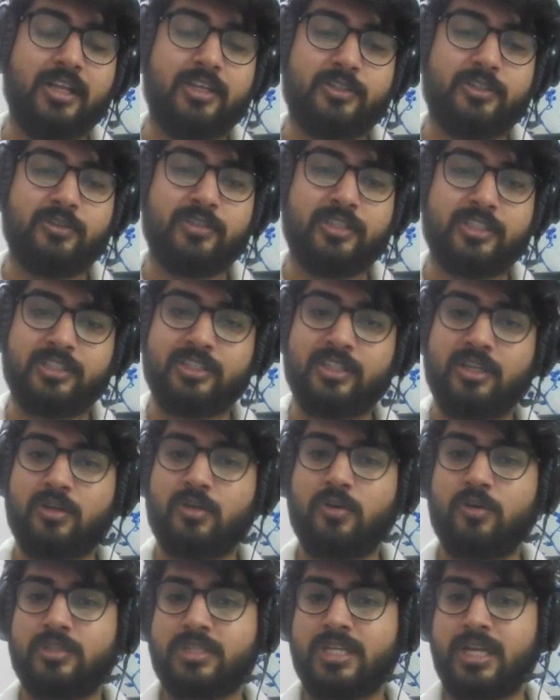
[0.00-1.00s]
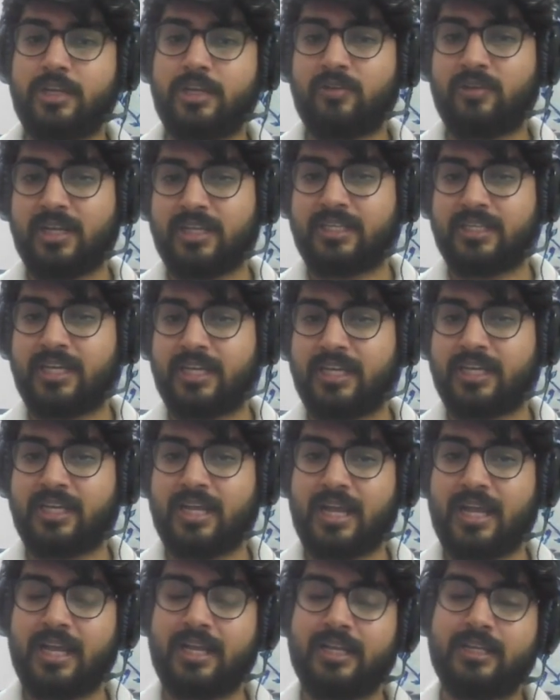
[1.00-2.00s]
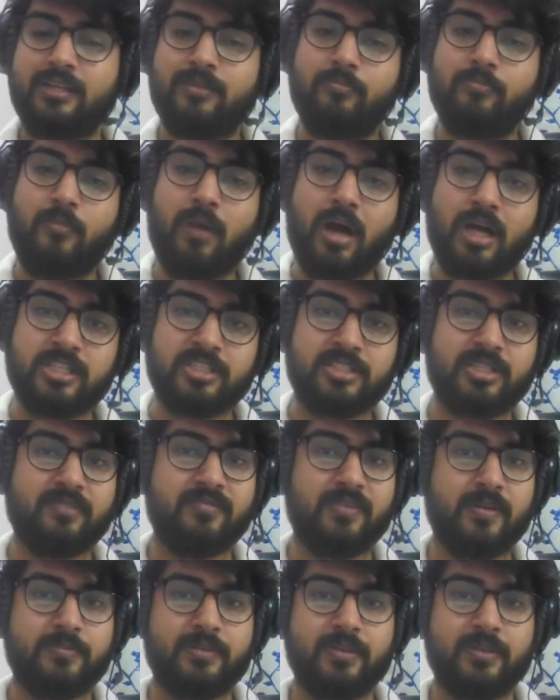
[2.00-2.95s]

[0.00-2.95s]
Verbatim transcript: So this is a course that you can take and master web